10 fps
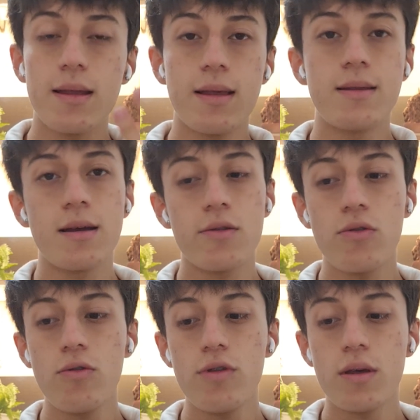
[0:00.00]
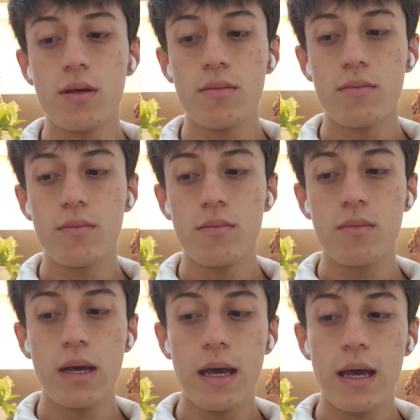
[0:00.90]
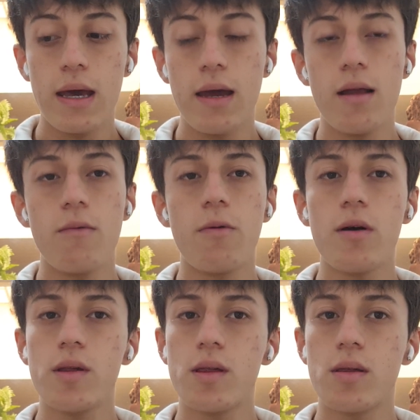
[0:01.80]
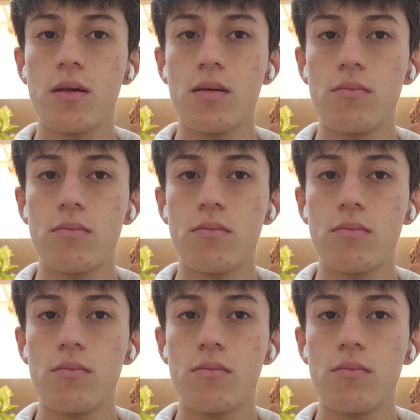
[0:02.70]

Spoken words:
technology help us,